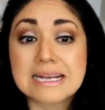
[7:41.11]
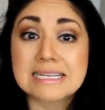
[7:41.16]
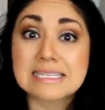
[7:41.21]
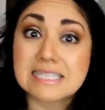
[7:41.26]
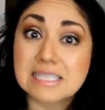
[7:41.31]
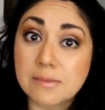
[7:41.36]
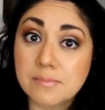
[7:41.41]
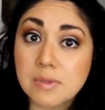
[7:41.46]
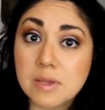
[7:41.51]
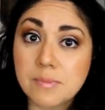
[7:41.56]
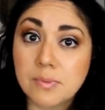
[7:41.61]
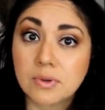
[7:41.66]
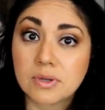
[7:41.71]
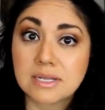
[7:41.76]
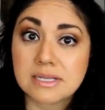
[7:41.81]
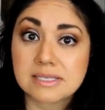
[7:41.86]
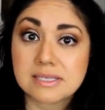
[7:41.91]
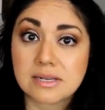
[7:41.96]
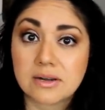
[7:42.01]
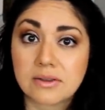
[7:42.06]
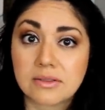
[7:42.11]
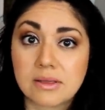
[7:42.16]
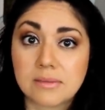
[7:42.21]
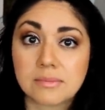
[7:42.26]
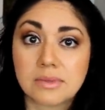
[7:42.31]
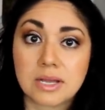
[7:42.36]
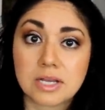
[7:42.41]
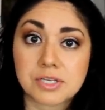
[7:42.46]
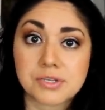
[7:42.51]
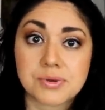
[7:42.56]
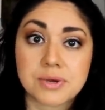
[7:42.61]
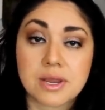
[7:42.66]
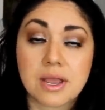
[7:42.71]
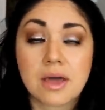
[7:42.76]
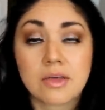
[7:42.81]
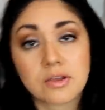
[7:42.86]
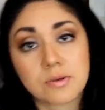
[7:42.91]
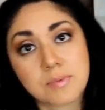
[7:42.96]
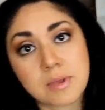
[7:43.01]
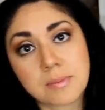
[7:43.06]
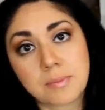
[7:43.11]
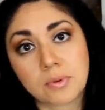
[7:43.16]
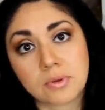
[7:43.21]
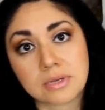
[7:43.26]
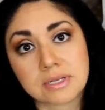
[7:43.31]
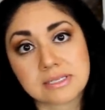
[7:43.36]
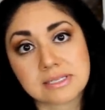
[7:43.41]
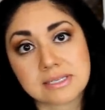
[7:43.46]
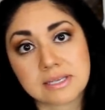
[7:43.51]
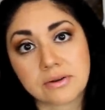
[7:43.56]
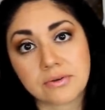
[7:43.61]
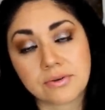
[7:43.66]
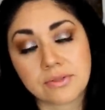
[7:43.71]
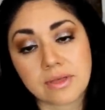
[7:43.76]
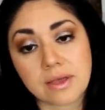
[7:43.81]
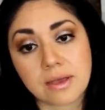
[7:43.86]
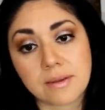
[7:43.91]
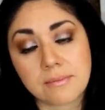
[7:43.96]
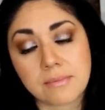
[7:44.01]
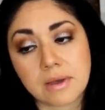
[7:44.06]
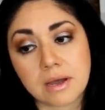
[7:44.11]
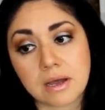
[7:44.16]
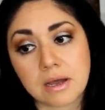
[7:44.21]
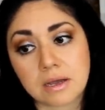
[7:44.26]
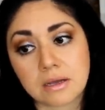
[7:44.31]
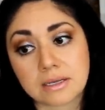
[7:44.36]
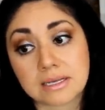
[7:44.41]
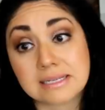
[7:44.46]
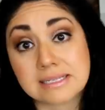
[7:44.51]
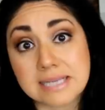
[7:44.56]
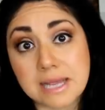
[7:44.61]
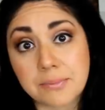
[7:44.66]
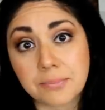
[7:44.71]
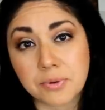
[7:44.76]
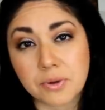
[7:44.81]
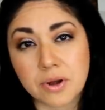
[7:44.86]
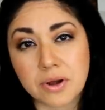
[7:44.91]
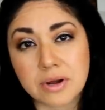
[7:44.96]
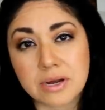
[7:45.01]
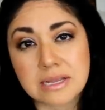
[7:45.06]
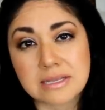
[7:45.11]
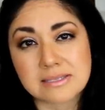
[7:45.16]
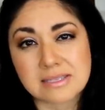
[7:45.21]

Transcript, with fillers: Some people consider them luxury, other people consider them uh, contemporary.